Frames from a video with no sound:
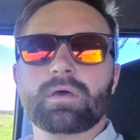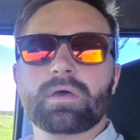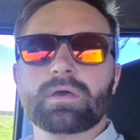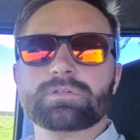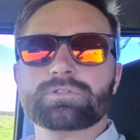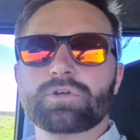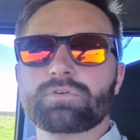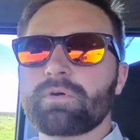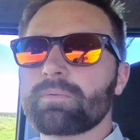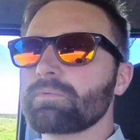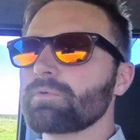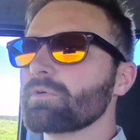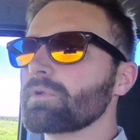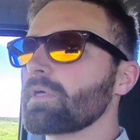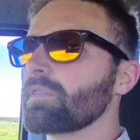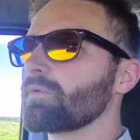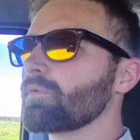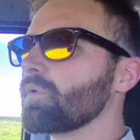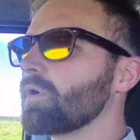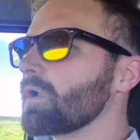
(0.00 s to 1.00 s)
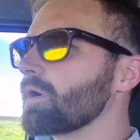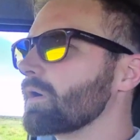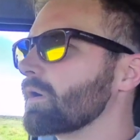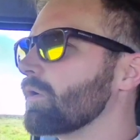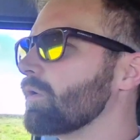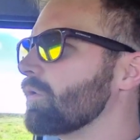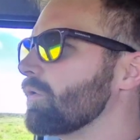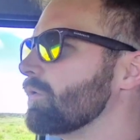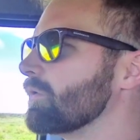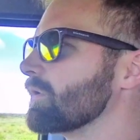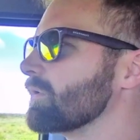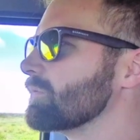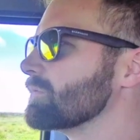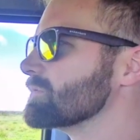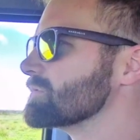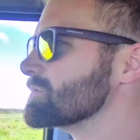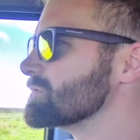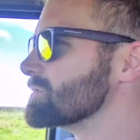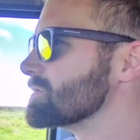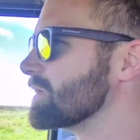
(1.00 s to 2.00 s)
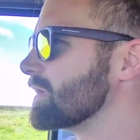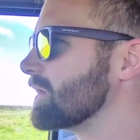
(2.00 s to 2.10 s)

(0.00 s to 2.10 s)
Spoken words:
I drove up to another watering hole and it was